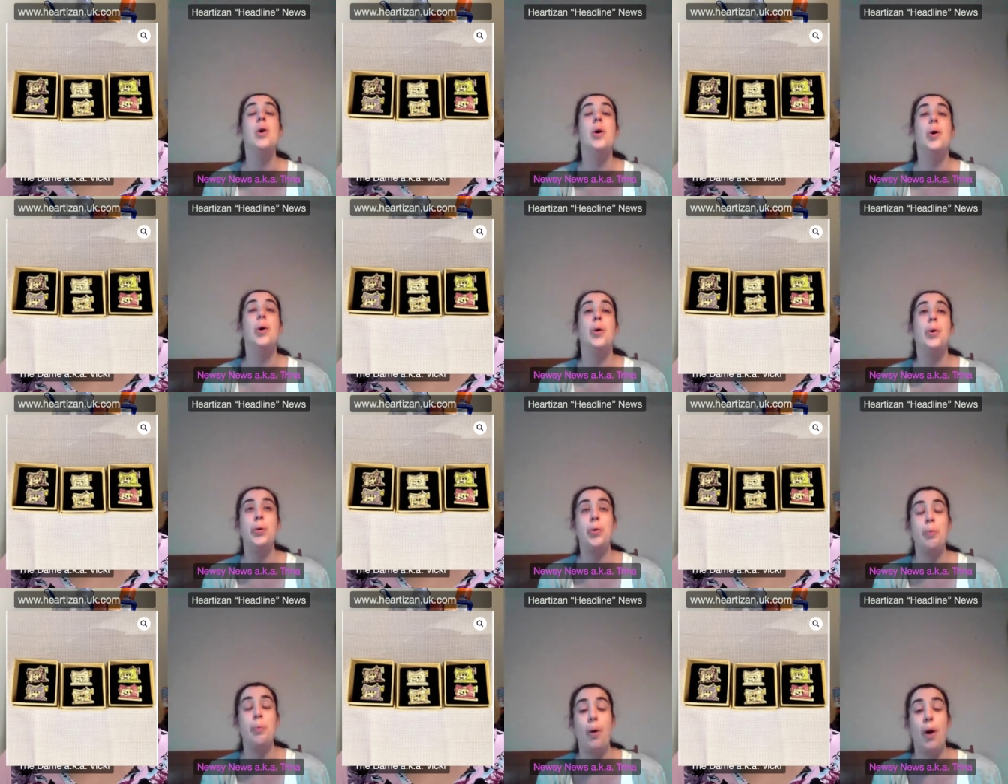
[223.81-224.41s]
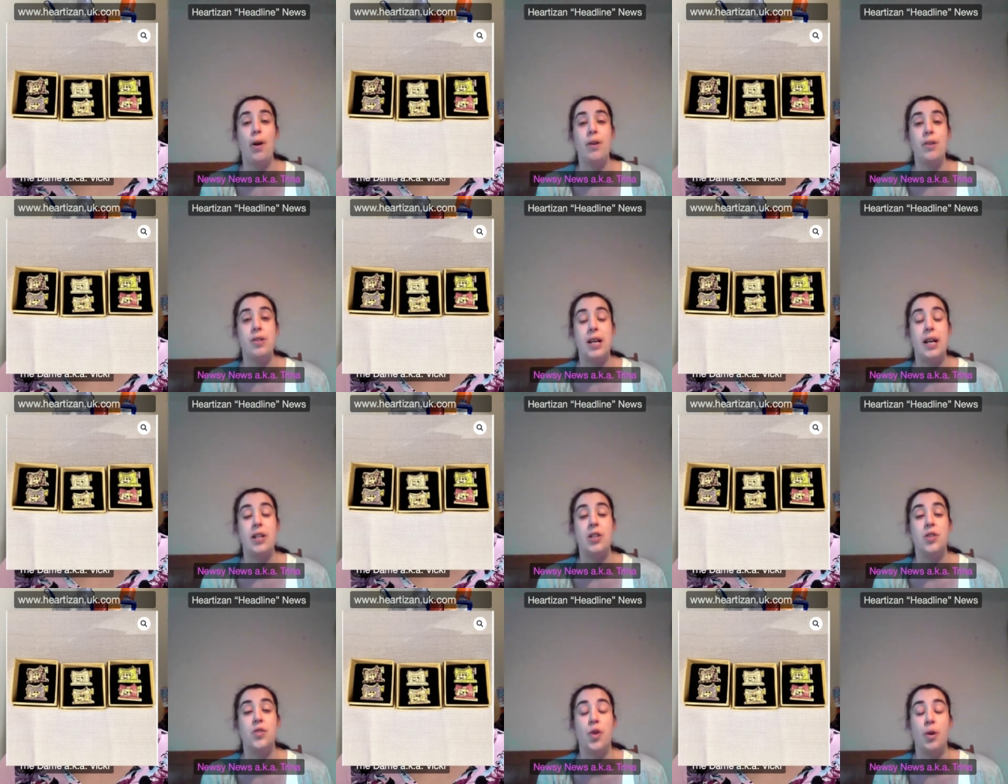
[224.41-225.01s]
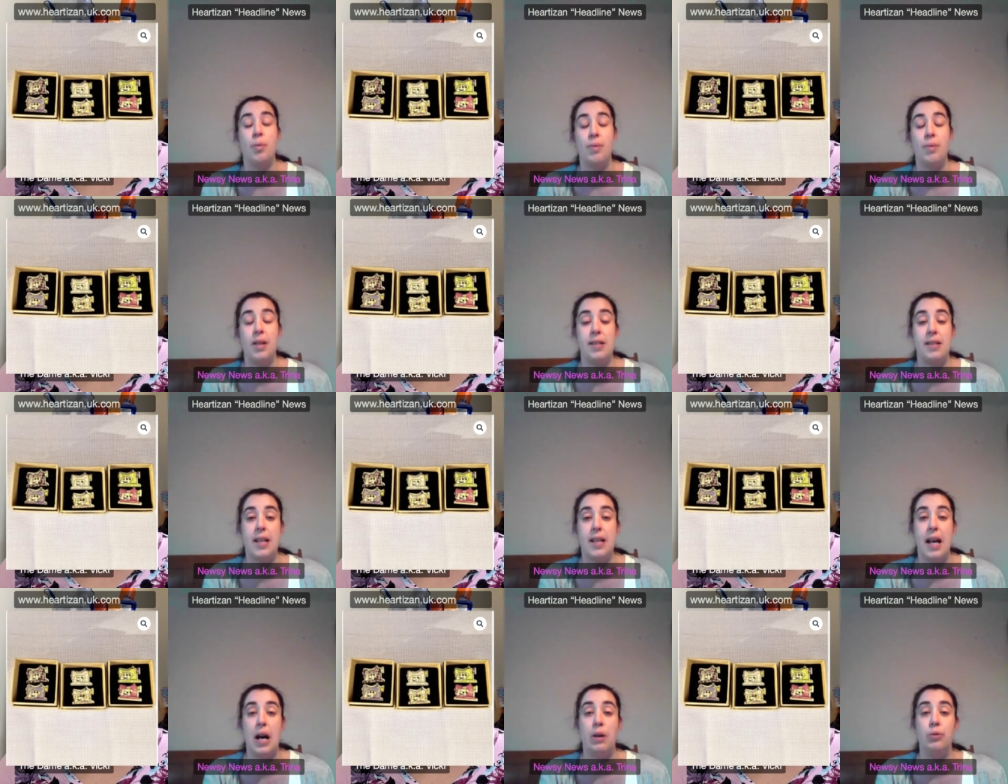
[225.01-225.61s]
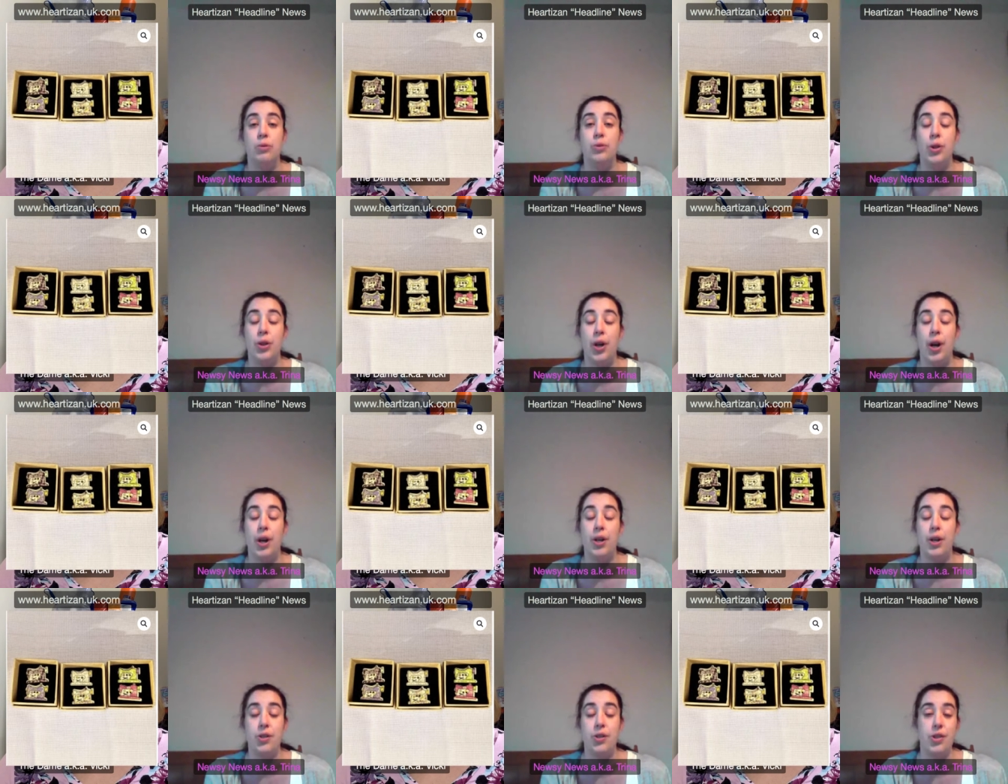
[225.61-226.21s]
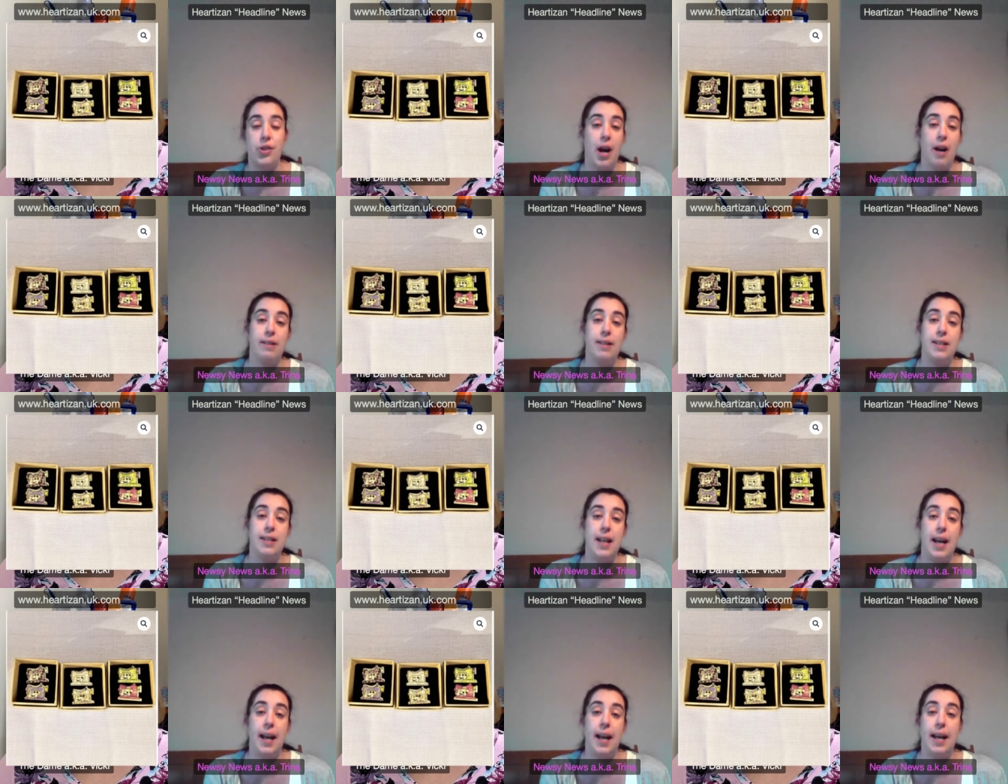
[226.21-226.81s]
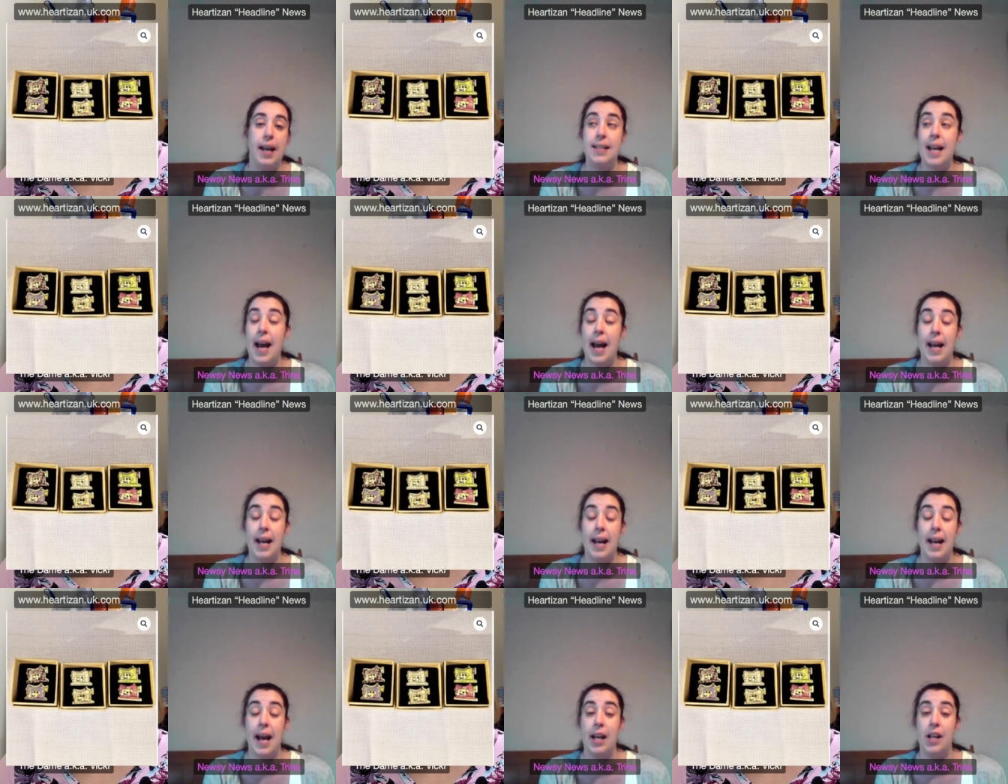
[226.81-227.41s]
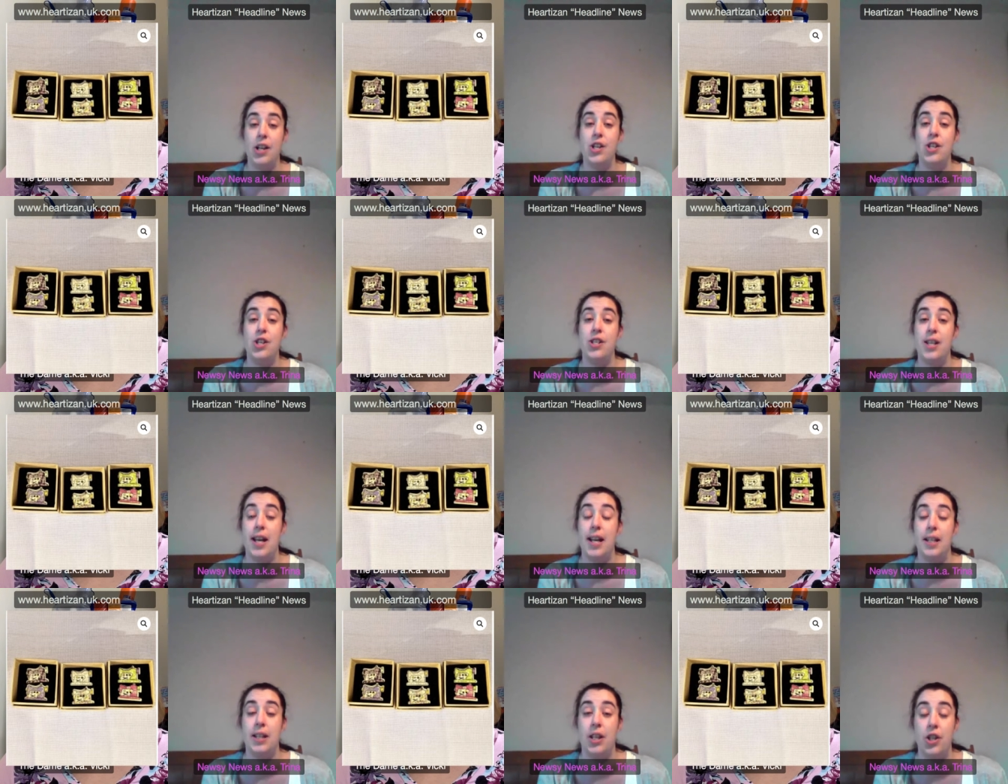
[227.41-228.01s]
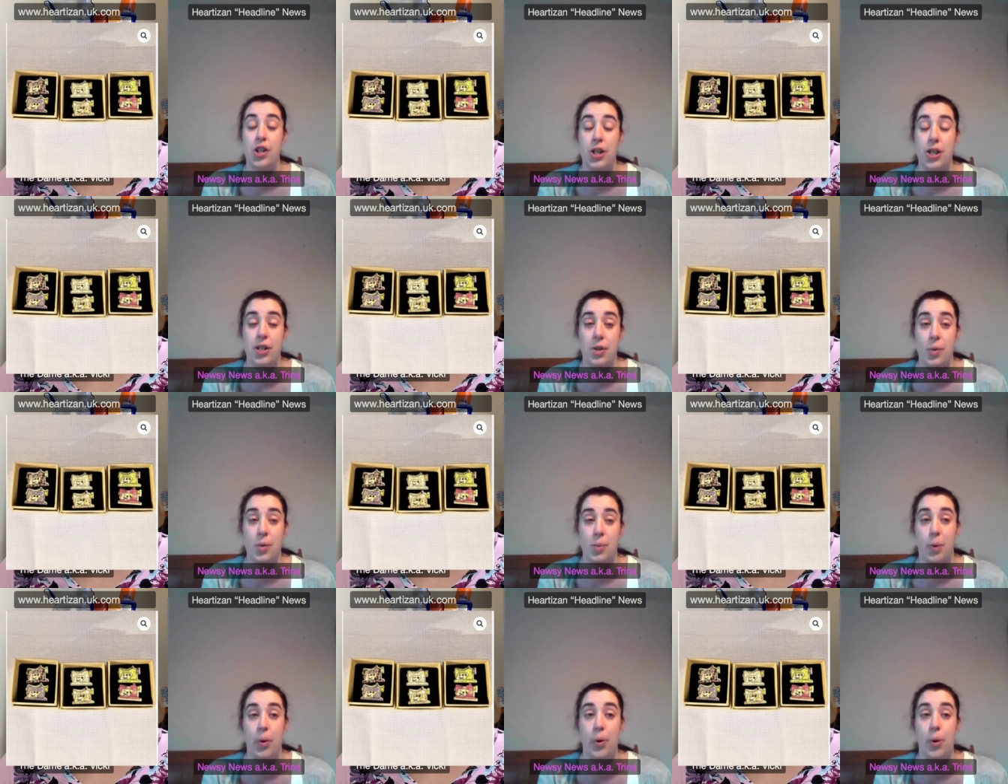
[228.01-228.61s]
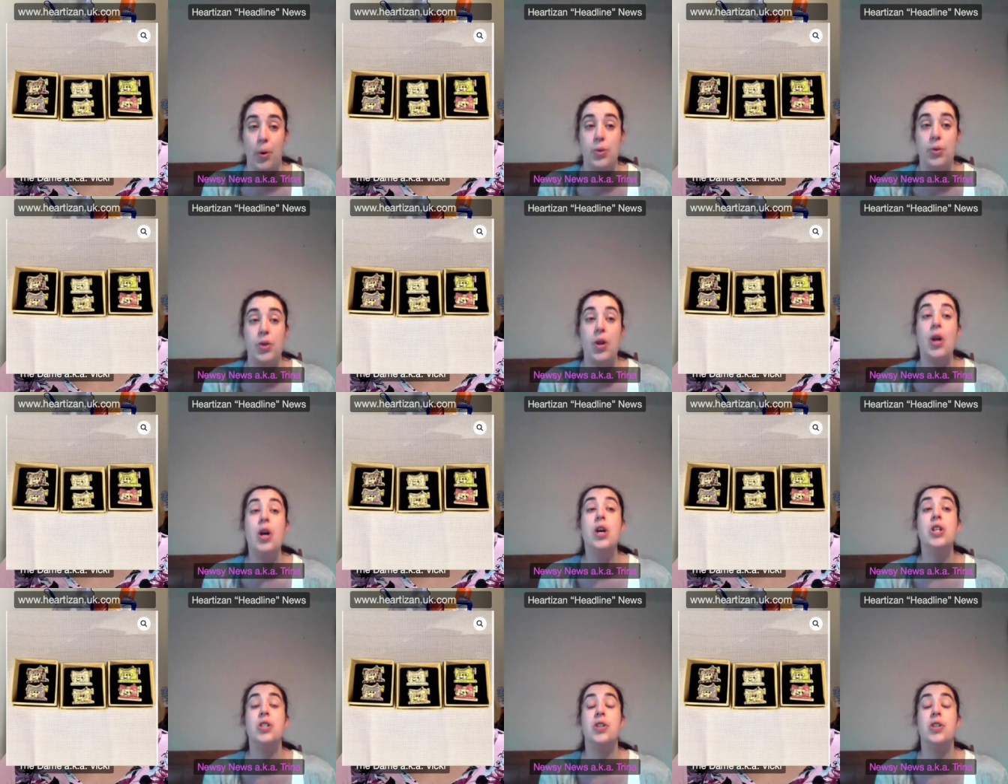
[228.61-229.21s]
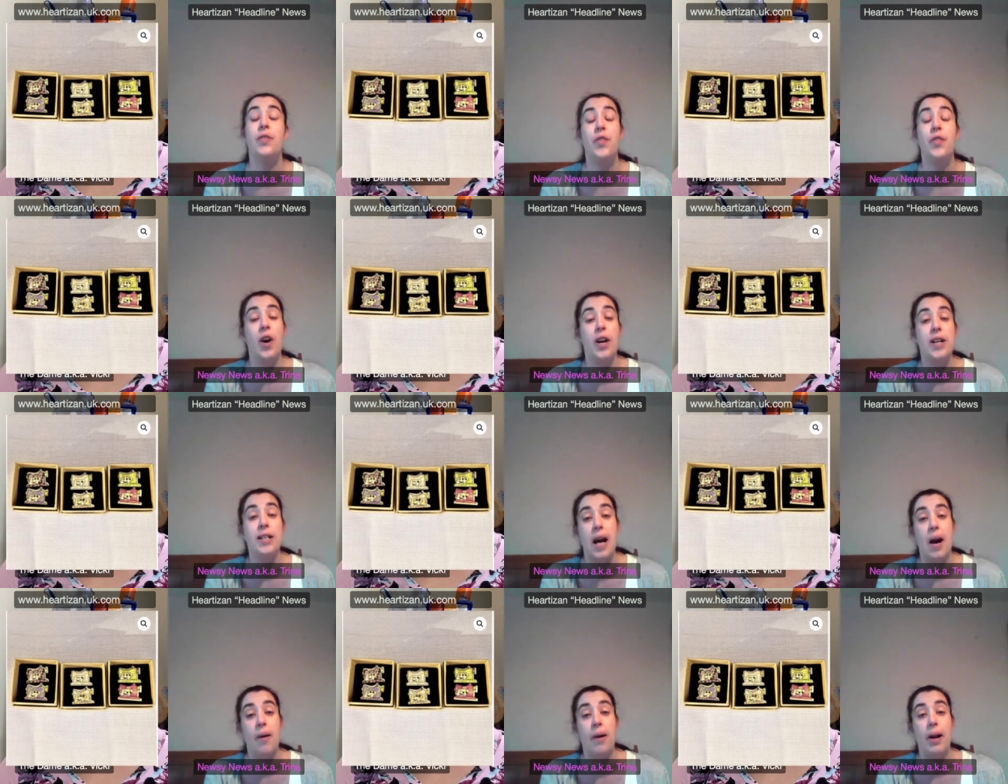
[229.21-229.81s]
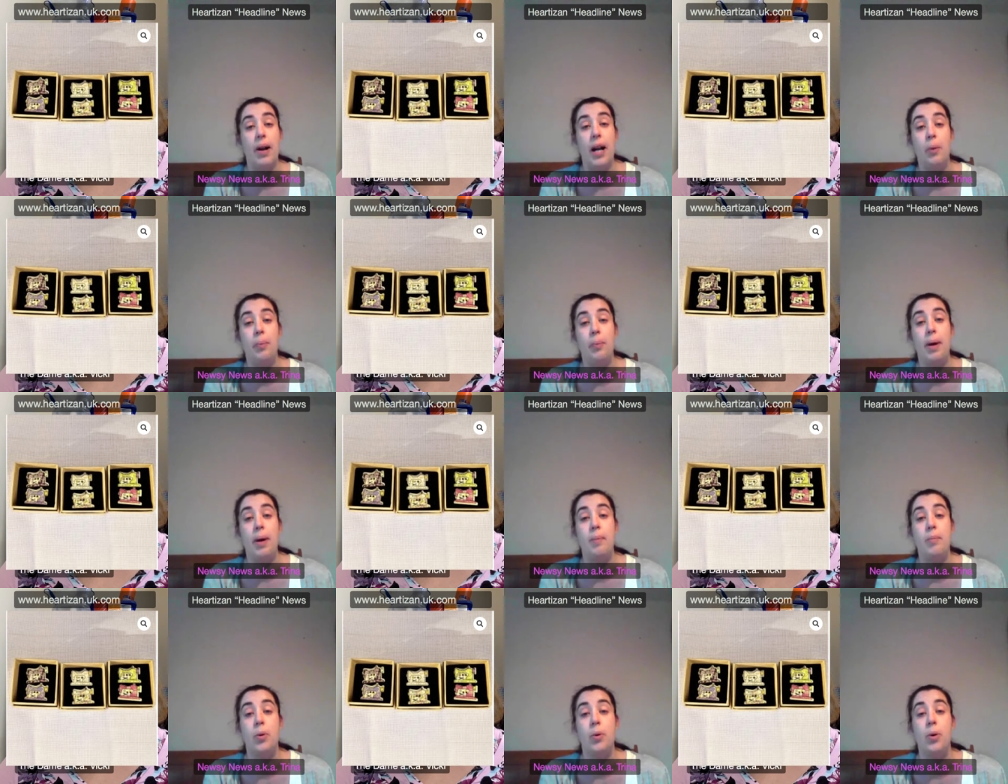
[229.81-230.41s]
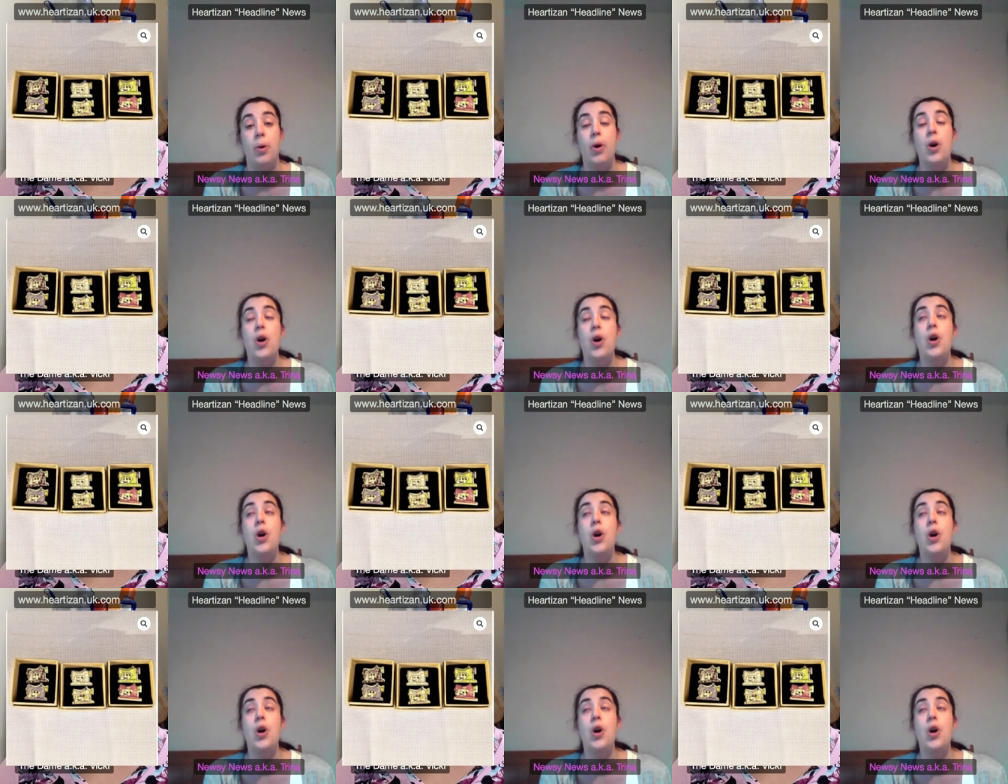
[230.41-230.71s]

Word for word: All the proceeds from this sale do go to charity AHC that she supports. To find out a little bit more,